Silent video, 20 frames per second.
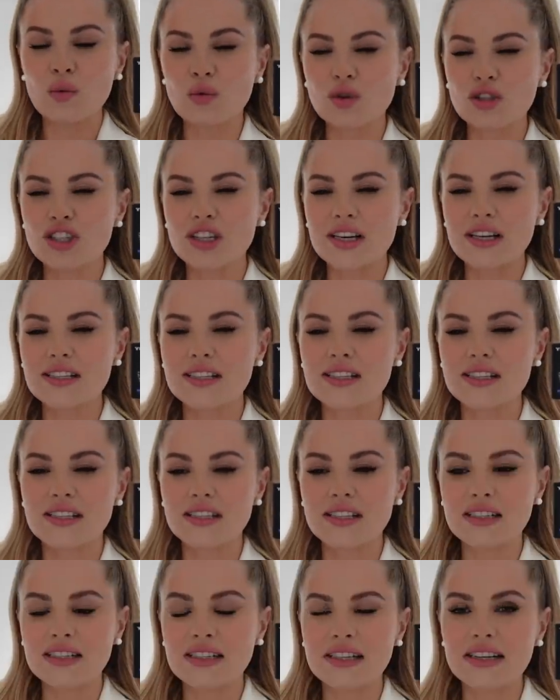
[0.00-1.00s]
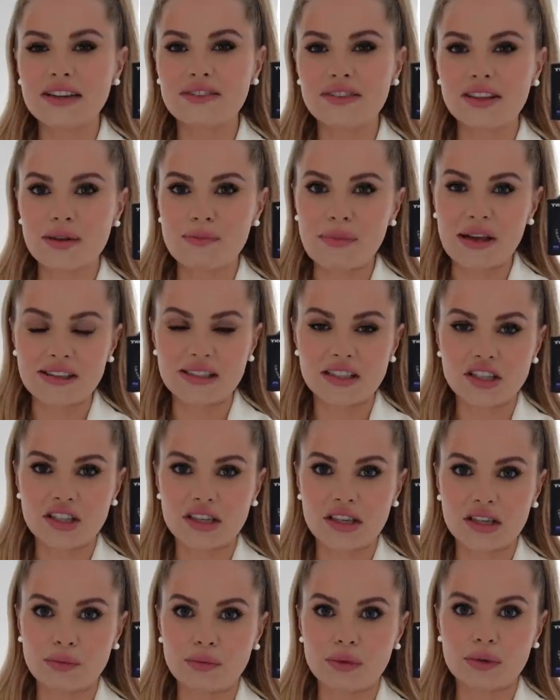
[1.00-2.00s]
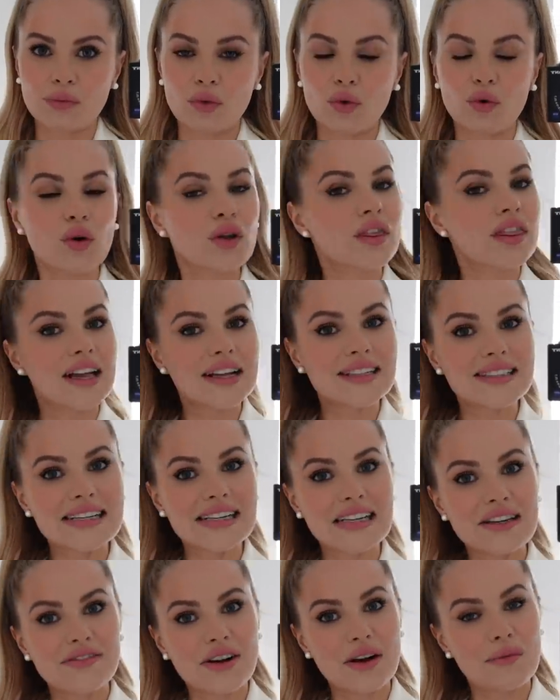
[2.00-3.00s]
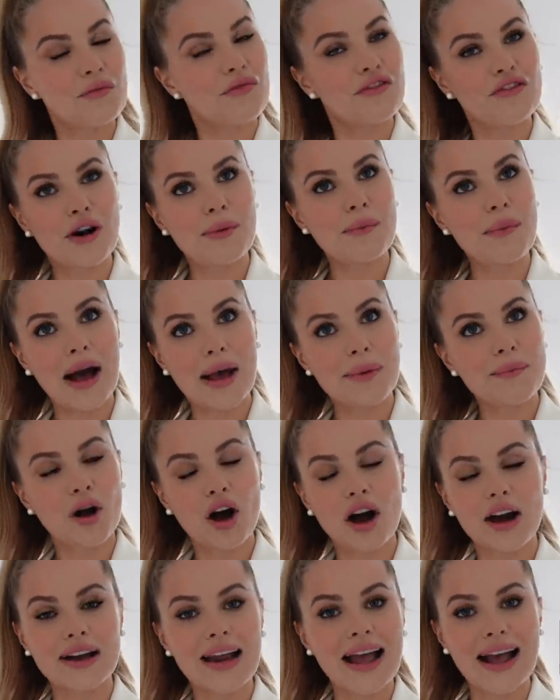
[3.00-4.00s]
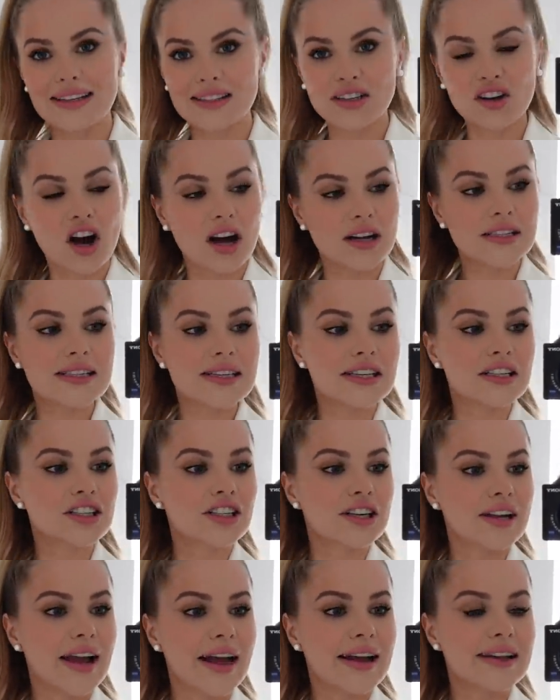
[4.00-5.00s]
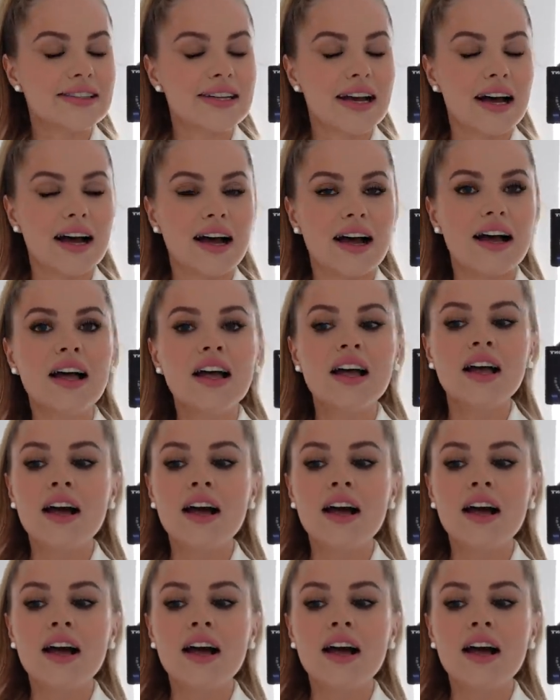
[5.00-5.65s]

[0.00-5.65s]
will just deliver the message a little bit more authentically from, from my part as a content creator.